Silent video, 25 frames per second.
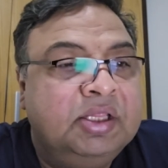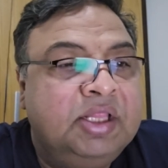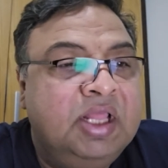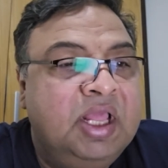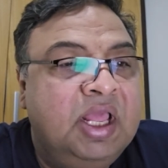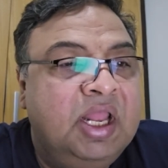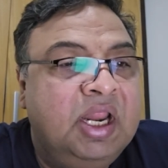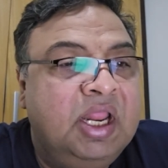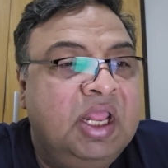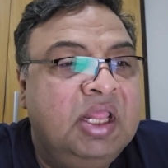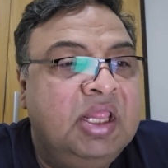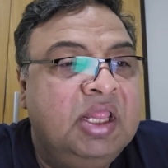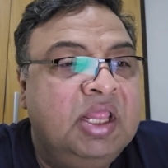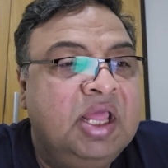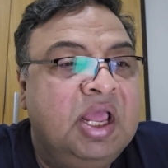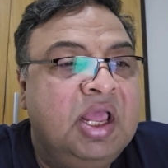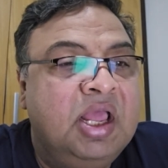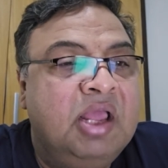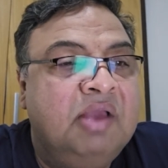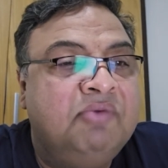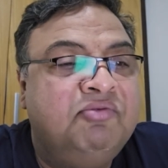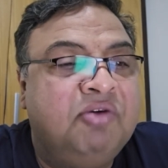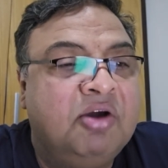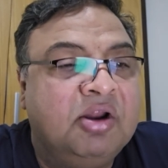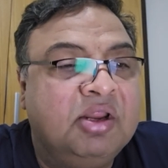there is
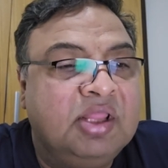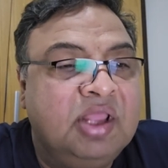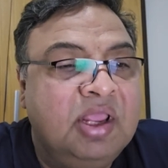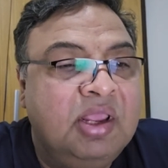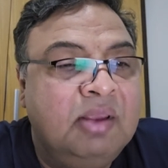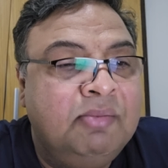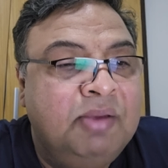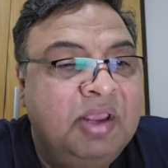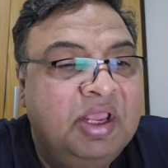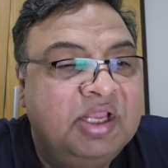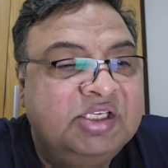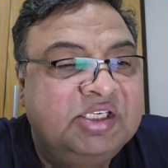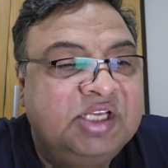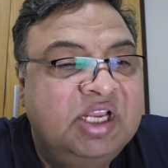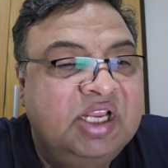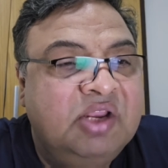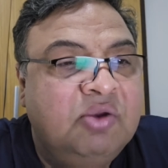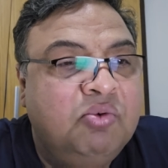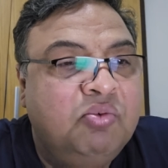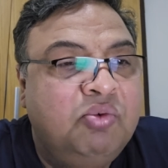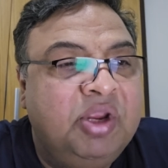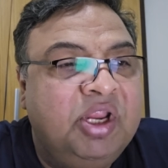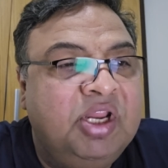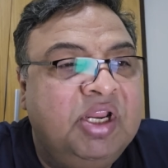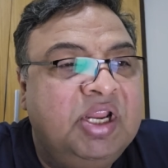a, for the
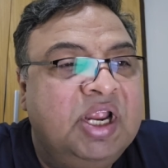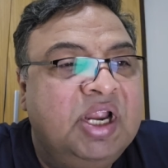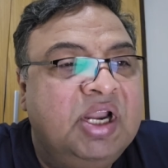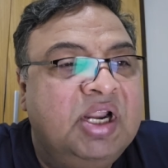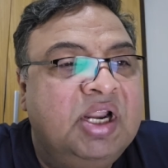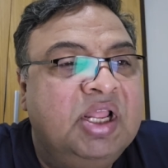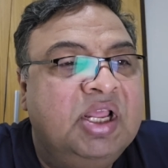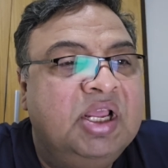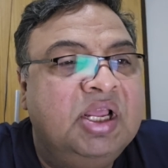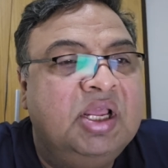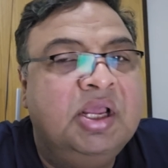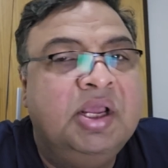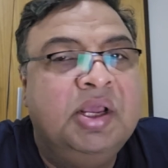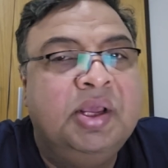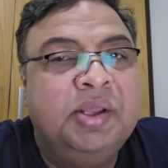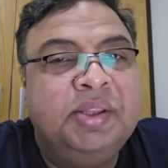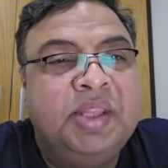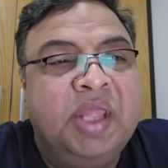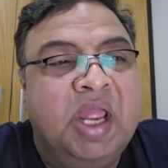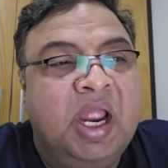imaging, we did uh,